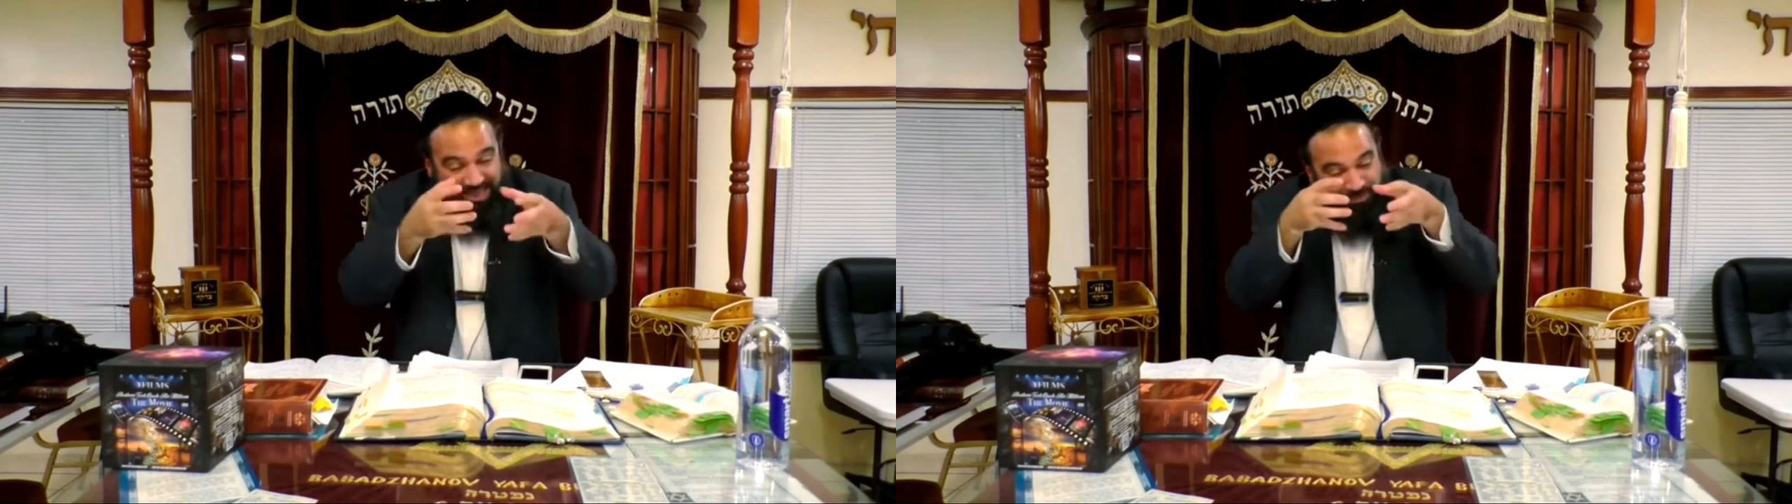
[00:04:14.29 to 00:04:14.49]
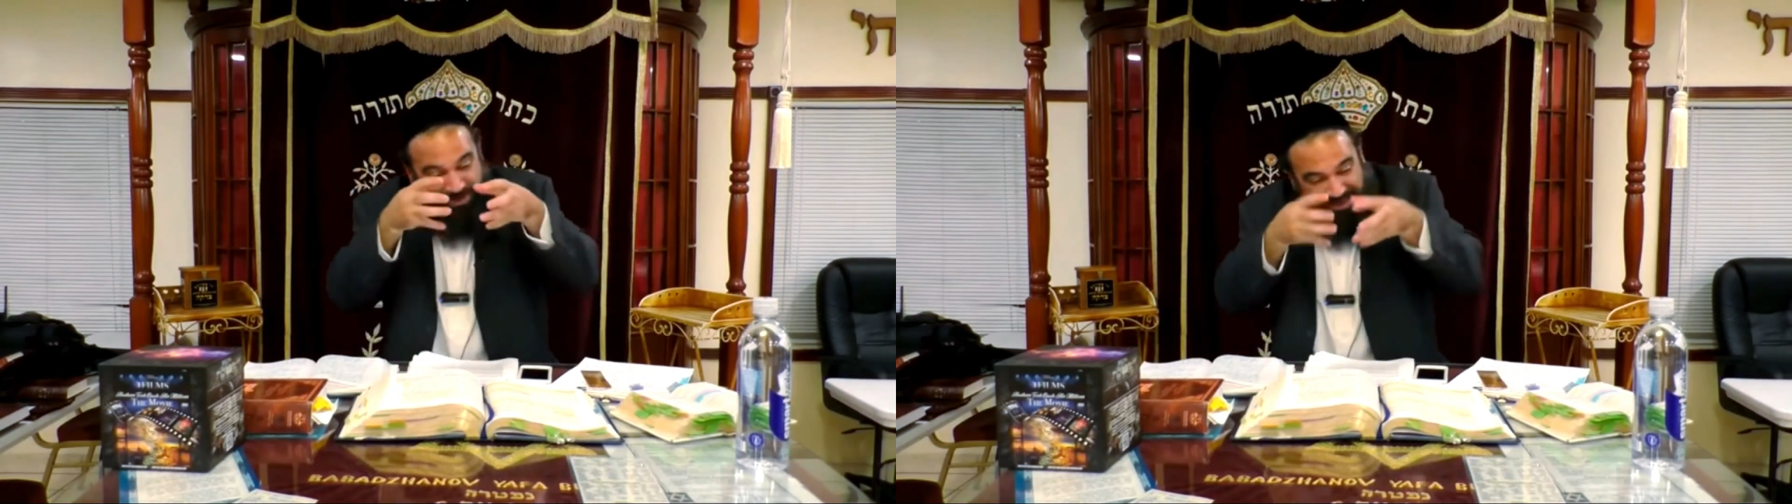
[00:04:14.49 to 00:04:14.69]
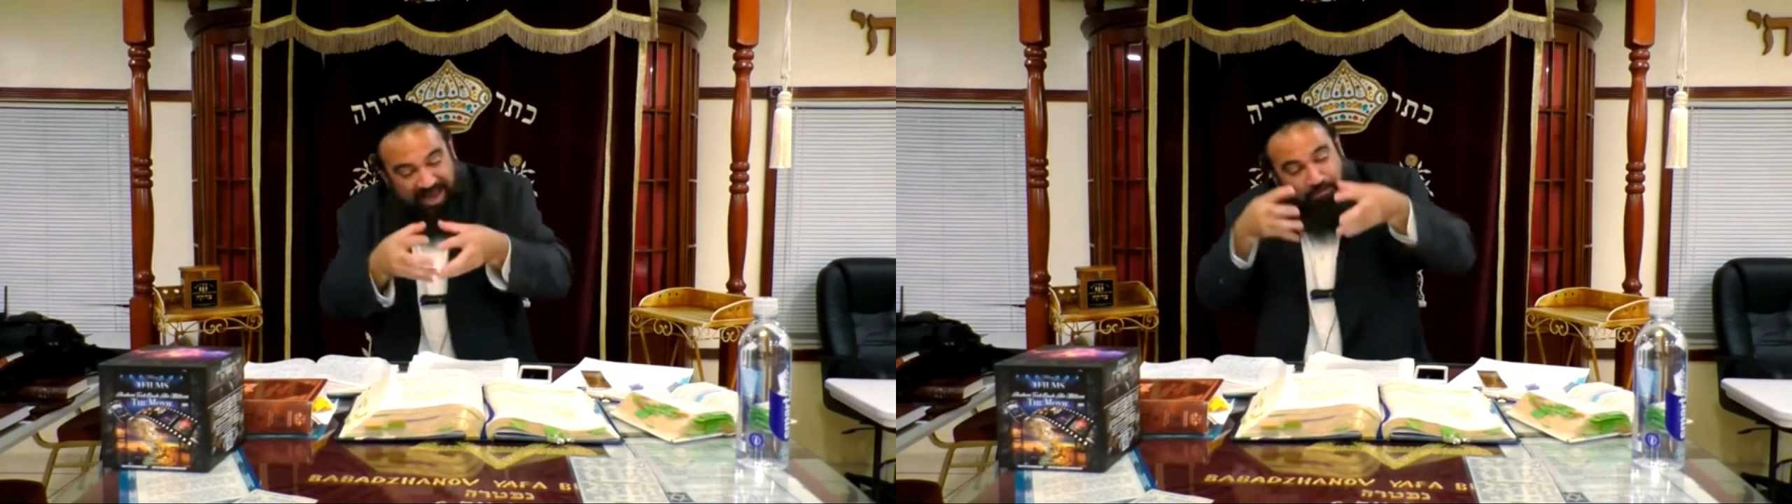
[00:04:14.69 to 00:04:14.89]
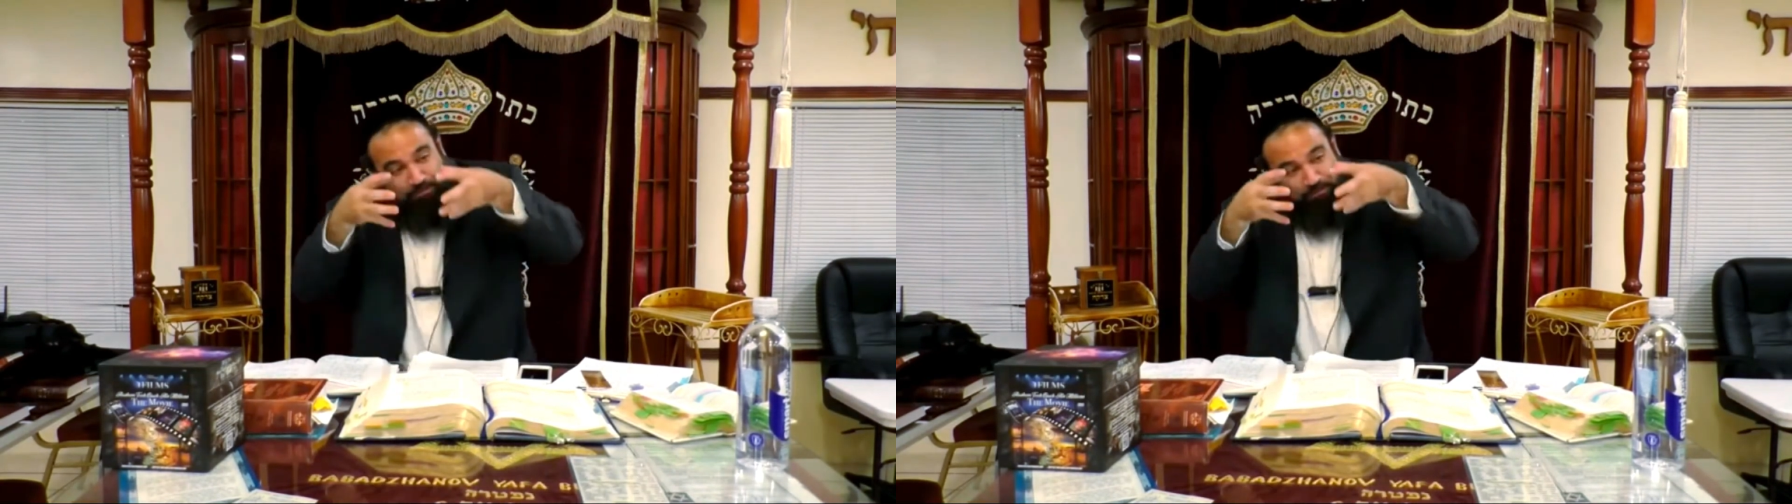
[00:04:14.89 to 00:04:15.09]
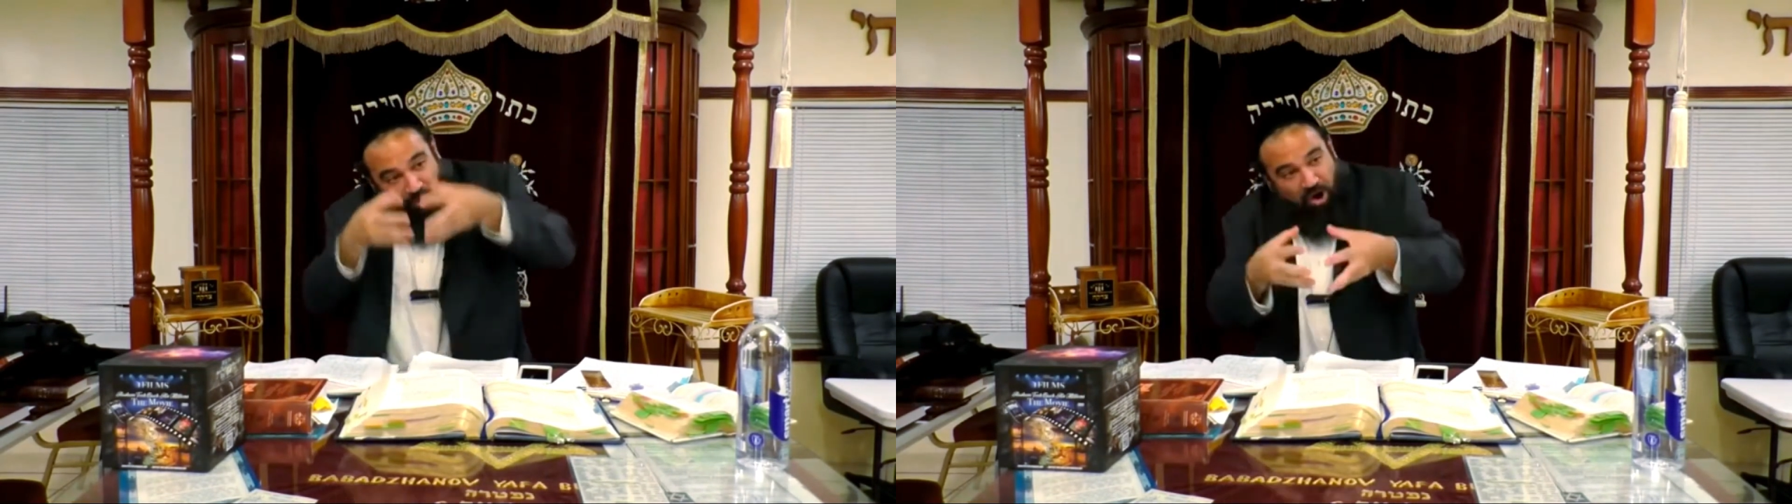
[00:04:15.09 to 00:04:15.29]
They
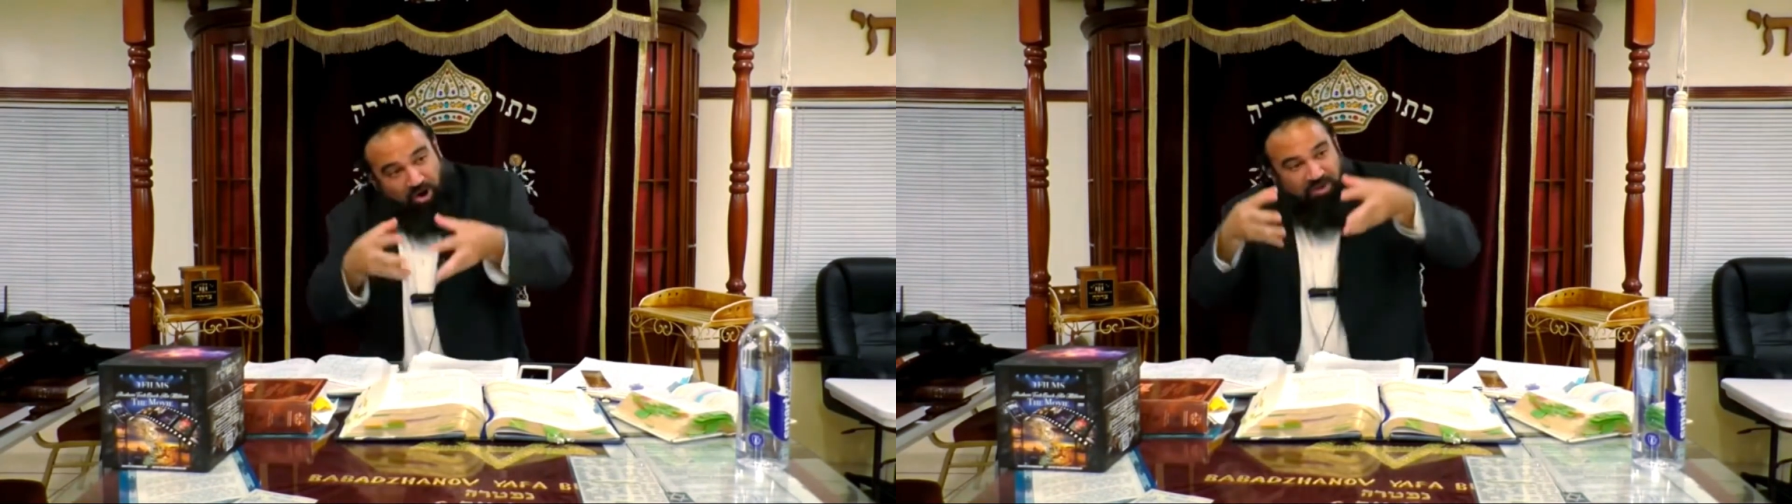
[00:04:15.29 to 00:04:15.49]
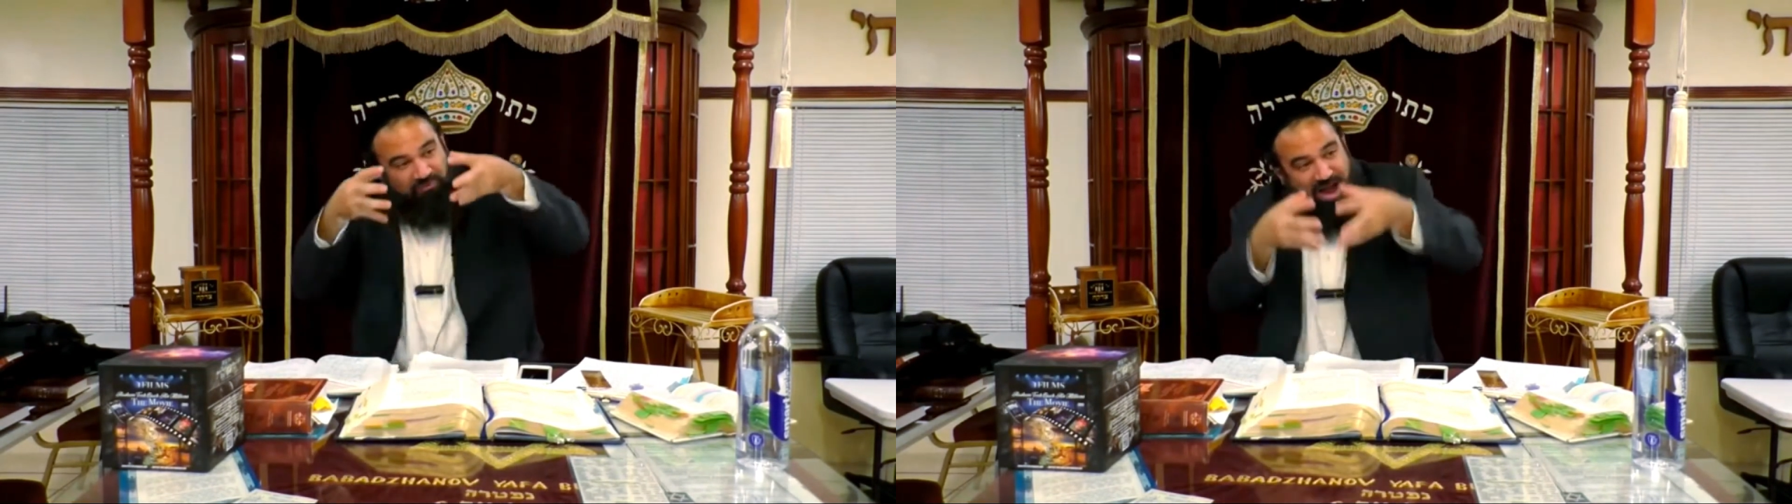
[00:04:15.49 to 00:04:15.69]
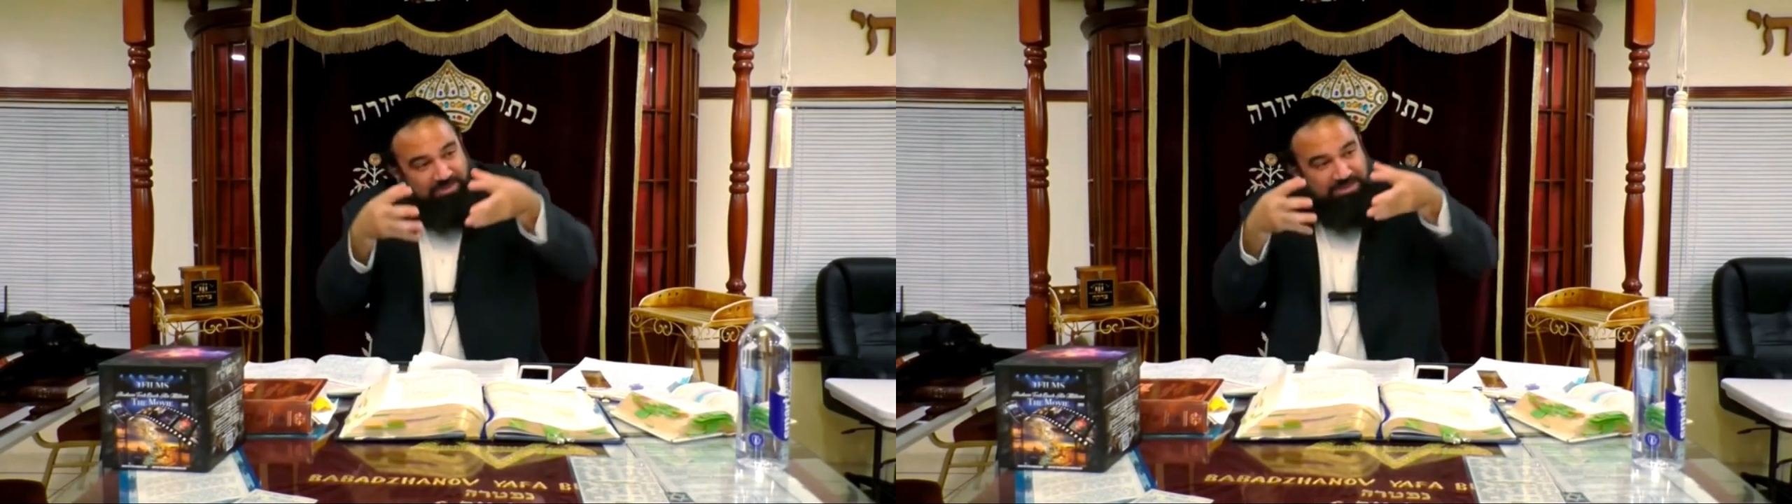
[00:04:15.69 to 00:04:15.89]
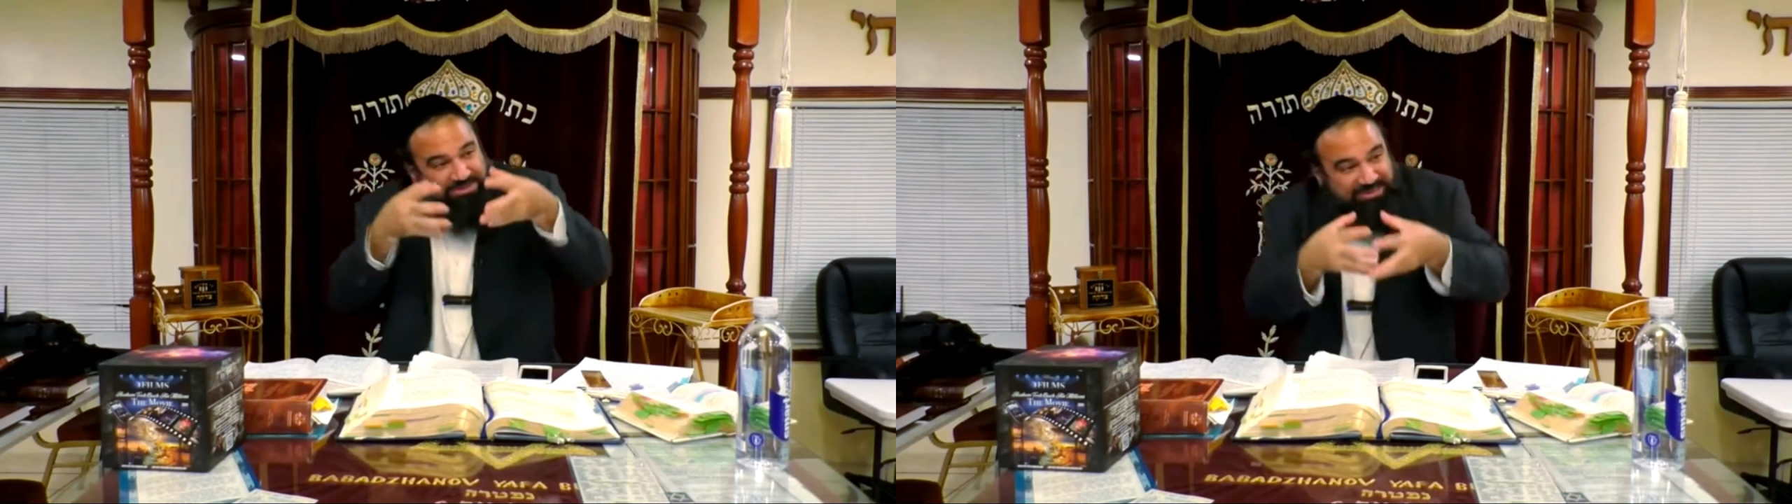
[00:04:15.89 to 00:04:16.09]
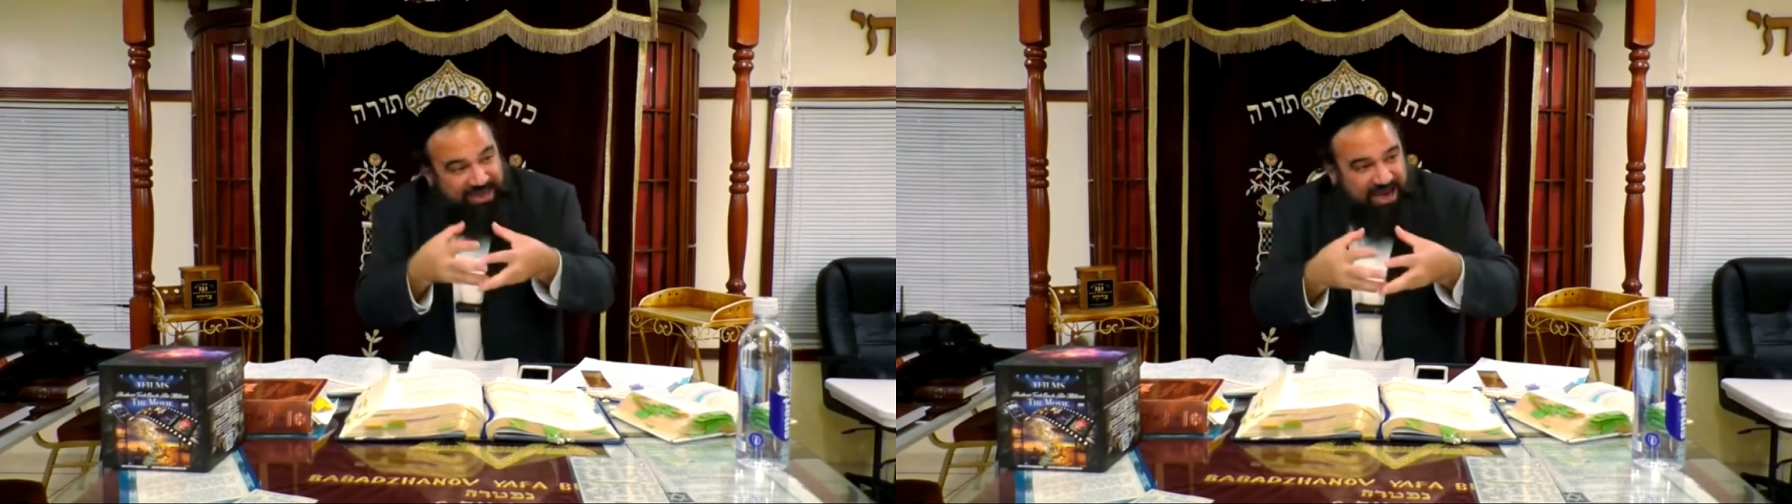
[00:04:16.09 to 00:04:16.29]
became part of Am
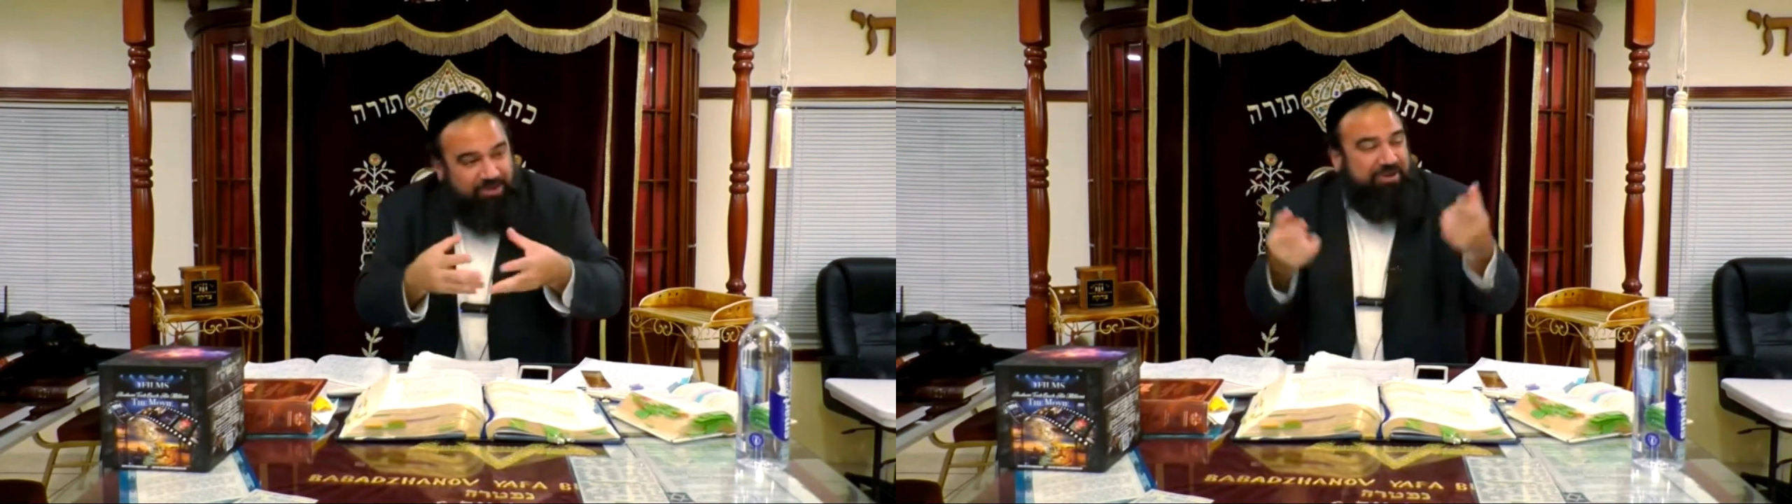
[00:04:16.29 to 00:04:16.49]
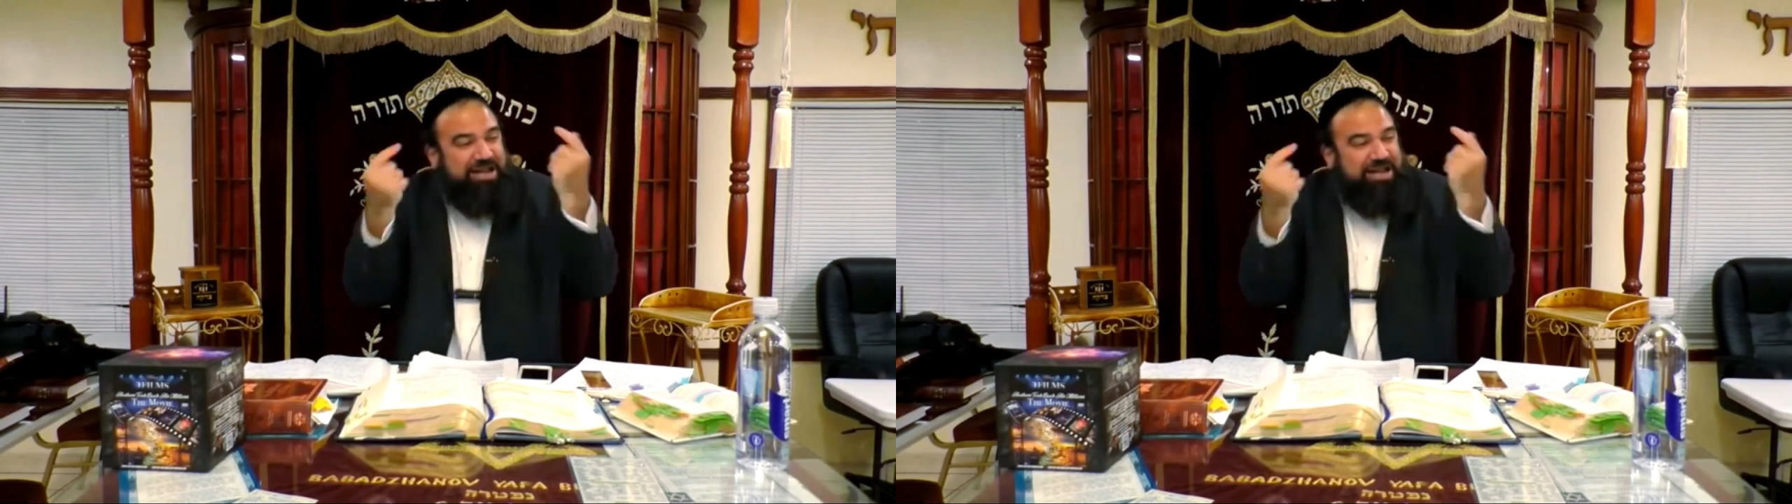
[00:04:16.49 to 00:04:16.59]
Yisrael,